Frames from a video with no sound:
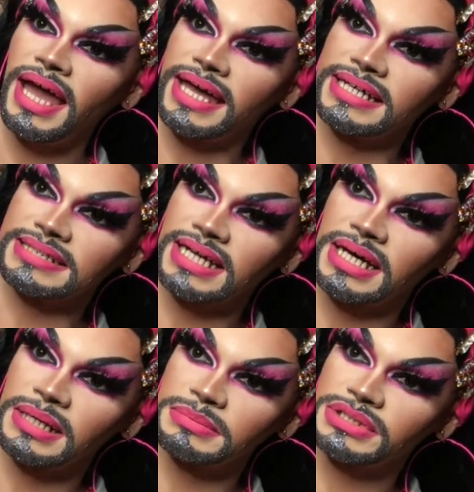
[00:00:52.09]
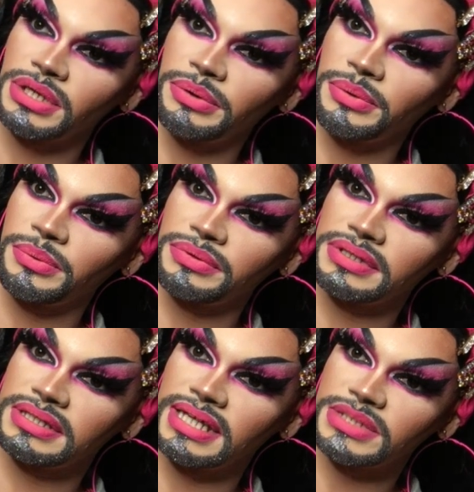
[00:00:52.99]
And um, so
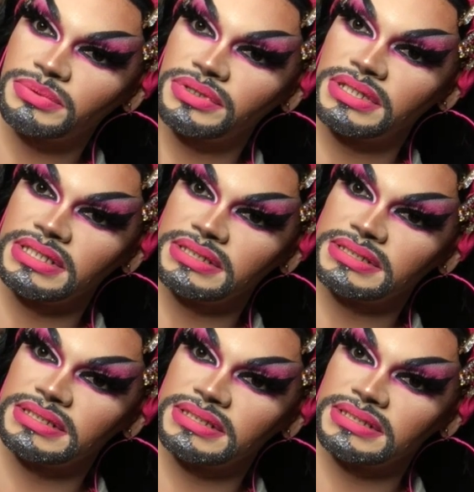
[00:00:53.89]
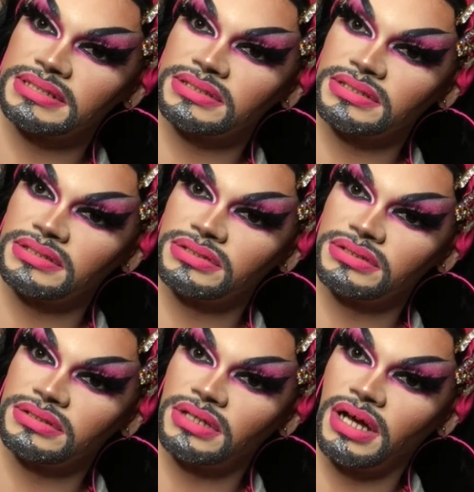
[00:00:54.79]
that's where these
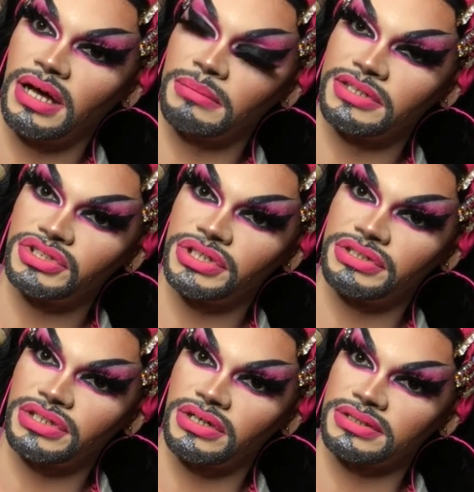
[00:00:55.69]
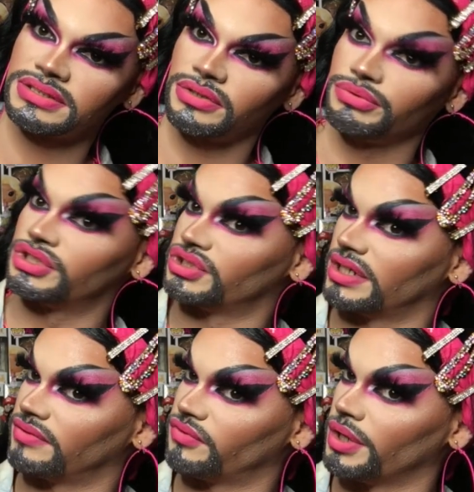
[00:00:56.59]
uh, legendary dogs
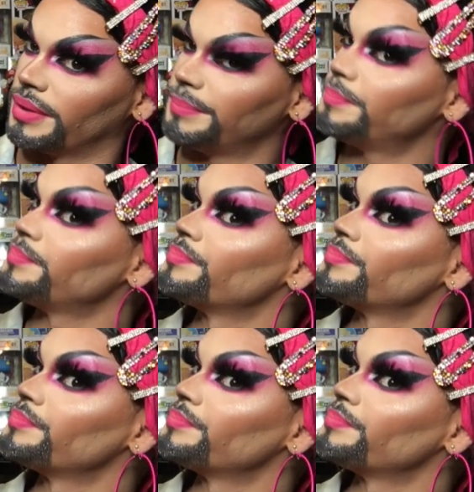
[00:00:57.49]
originated from.